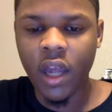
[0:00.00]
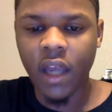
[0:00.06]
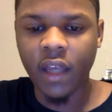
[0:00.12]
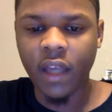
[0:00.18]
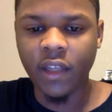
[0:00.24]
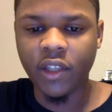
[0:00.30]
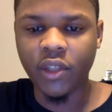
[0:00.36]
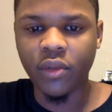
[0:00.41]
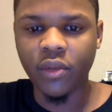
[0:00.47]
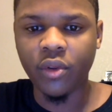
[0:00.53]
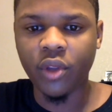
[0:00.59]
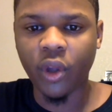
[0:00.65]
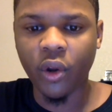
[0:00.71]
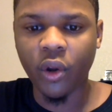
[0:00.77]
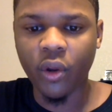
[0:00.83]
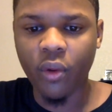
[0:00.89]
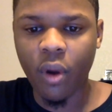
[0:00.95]
He's shooting
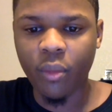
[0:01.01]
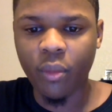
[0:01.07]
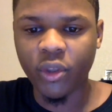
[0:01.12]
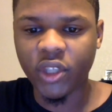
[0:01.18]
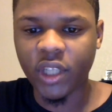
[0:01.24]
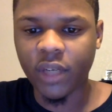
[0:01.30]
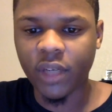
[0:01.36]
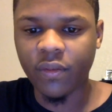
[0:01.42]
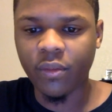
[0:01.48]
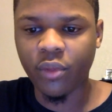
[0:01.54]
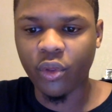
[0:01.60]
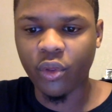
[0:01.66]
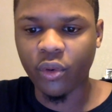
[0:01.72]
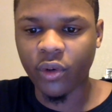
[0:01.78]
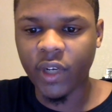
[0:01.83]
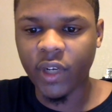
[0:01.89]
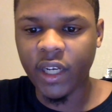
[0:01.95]
31% from
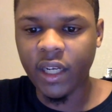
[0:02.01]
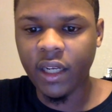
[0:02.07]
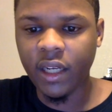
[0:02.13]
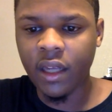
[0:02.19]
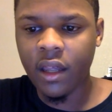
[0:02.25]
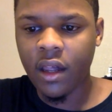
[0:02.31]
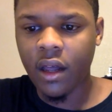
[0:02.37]
three.